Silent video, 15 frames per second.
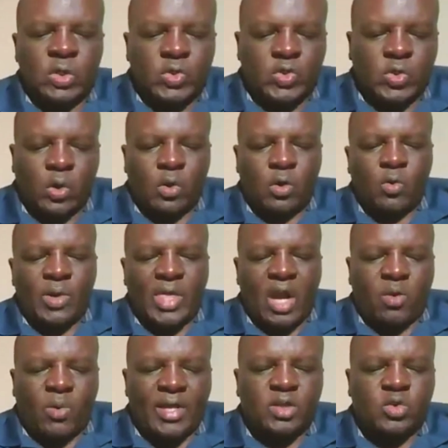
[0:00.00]
So we
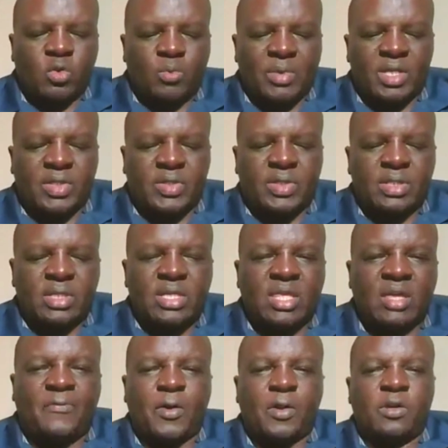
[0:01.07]
are going to mix
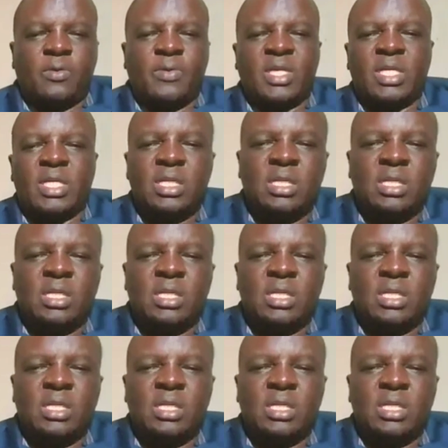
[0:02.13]
the following.